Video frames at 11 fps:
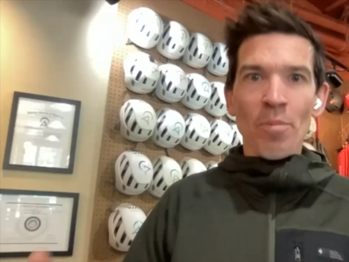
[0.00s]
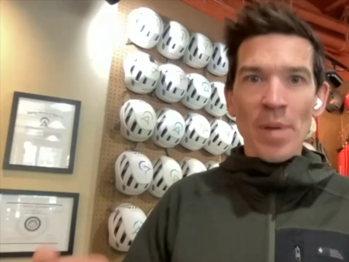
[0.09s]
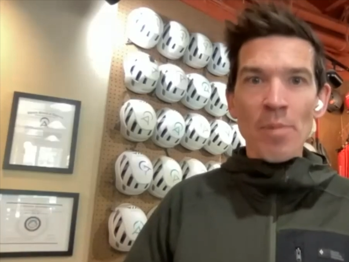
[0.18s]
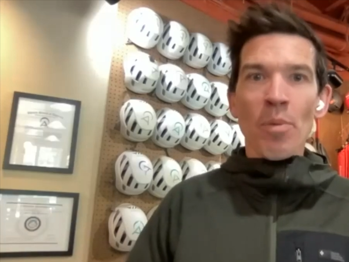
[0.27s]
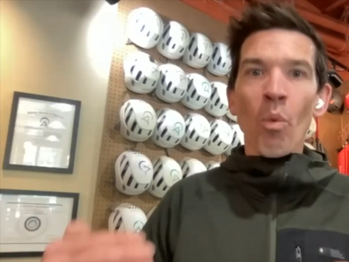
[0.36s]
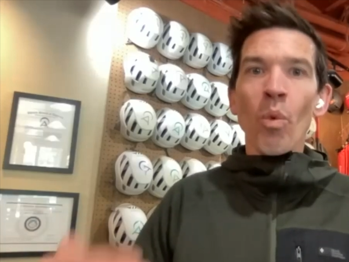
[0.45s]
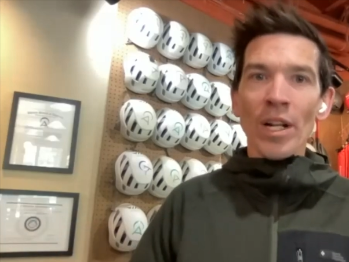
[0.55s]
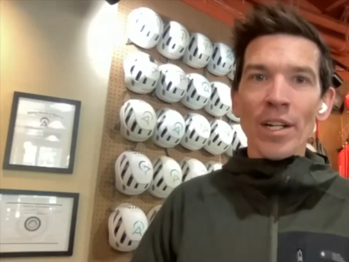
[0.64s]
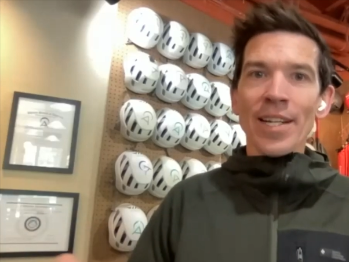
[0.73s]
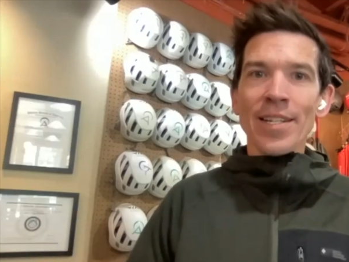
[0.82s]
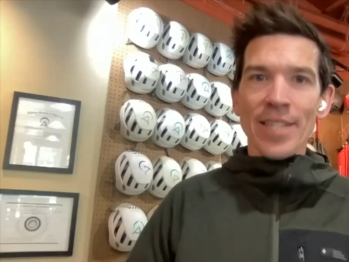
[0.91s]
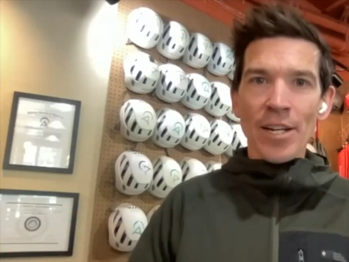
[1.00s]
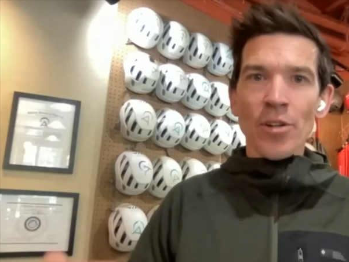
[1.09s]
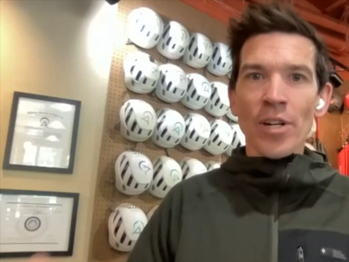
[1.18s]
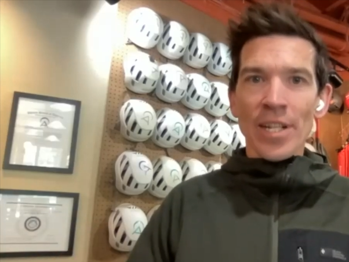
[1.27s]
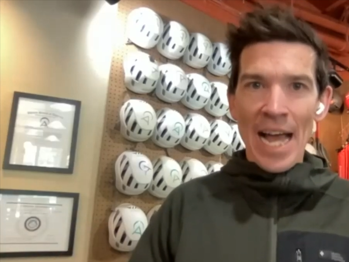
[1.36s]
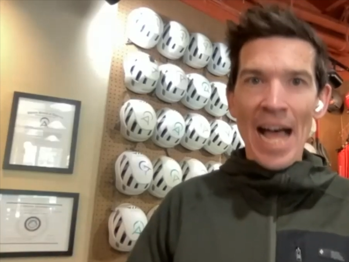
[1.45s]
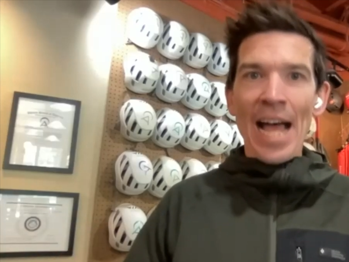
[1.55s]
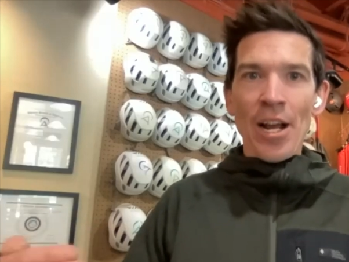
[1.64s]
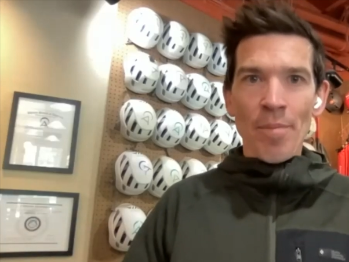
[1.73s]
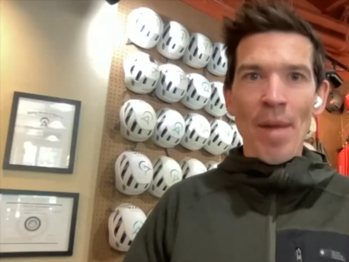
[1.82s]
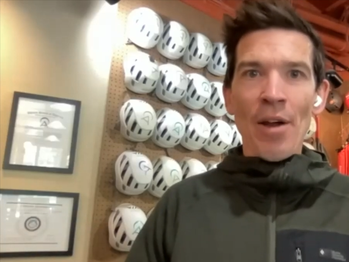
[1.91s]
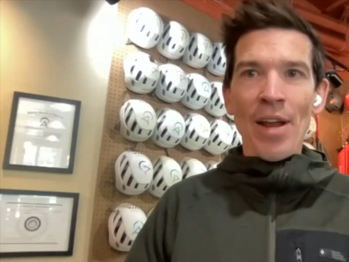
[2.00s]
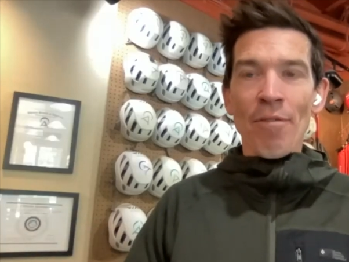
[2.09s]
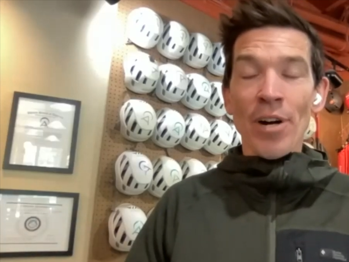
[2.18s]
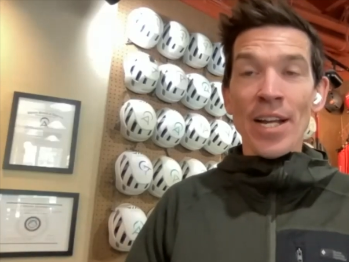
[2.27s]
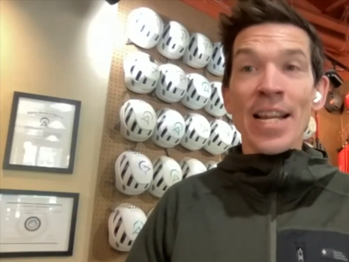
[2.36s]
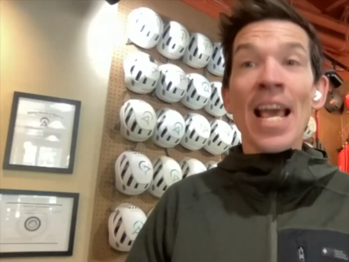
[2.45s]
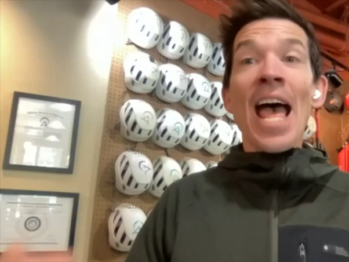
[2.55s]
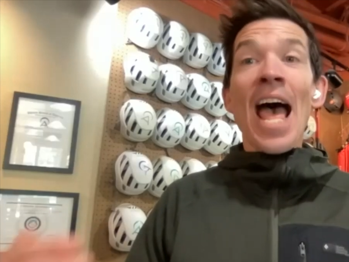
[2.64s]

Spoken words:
People will continue to die on Mount Everest.